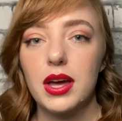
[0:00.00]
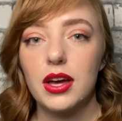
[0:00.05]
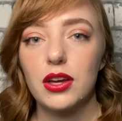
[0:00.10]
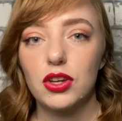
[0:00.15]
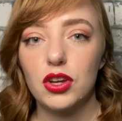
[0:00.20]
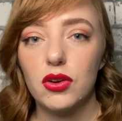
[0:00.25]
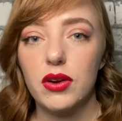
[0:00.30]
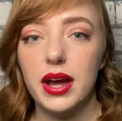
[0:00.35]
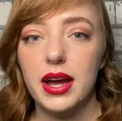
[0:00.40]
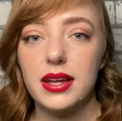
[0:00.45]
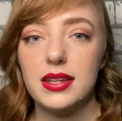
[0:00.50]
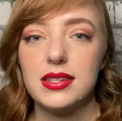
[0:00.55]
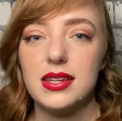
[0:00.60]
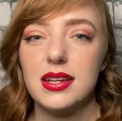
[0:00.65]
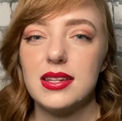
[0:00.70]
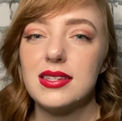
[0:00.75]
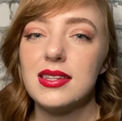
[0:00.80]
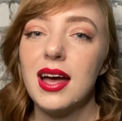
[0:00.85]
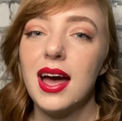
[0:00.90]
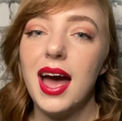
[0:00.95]
Urates,
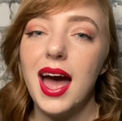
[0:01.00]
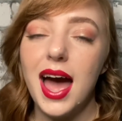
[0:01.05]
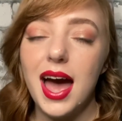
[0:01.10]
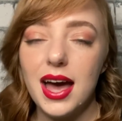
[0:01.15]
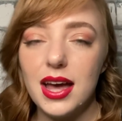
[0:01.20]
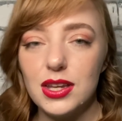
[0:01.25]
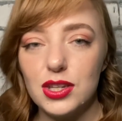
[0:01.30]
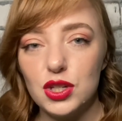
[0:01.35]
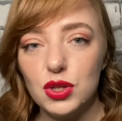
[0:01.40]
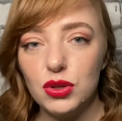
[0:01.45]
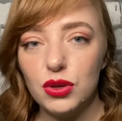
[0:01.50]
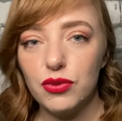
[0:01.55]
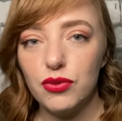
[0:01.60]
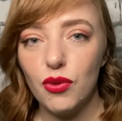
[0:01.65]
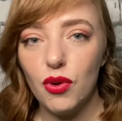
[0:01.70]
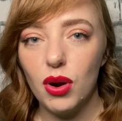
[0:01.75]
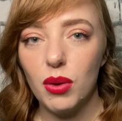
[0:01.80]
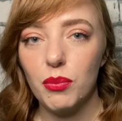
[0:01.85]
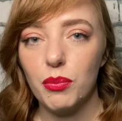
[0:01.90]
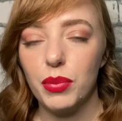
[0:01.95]
it's not as
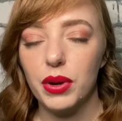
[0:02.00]
uniform,